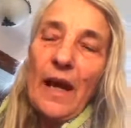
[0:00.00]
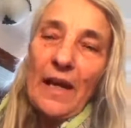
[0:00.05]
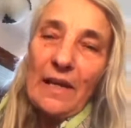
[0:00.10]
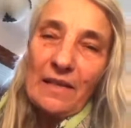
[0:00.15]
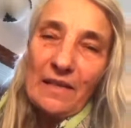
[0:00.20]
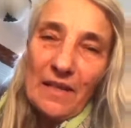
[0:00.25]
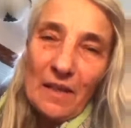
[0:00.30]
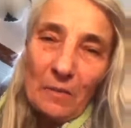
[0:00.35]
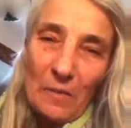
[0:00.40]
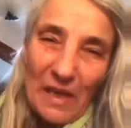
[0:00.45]

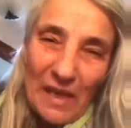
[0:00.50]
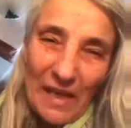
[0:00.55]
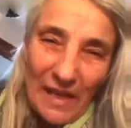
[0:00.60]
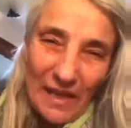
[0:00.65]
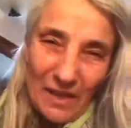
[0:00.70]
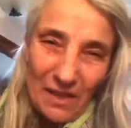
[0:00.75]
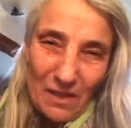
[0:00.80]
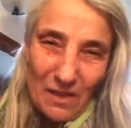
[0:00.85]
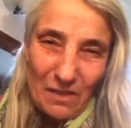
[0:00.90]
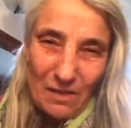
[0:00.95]

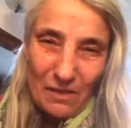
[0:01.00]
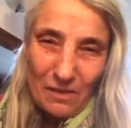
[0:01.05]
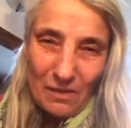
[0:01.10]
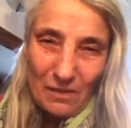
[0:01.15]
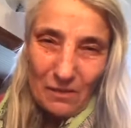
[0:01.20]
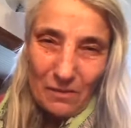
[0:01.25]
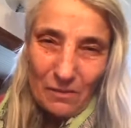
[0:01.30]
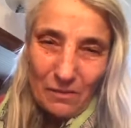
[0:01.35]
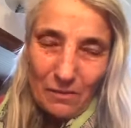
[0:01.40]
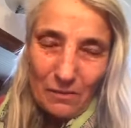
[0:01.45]
assimilate
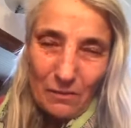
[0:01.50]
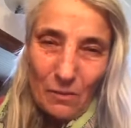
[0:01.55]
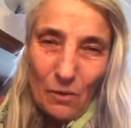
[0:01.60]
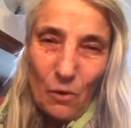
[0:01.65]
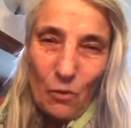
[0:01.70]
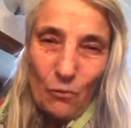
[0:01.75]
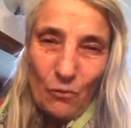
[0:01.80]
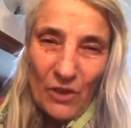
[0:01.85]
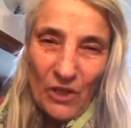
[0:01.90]
or